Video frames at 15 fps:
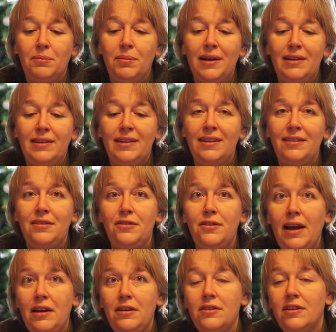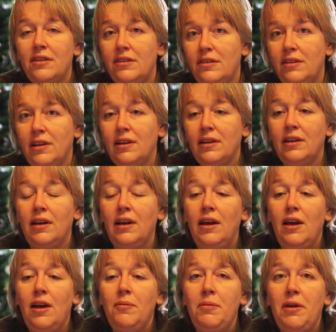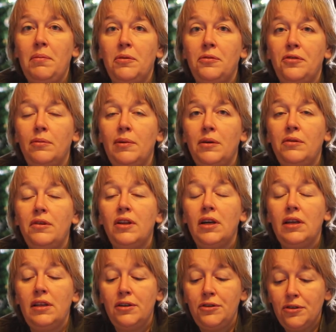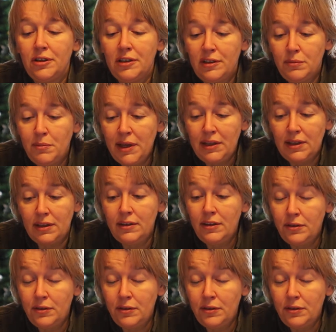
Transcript: but the strangers, the people from outside, are not admitted.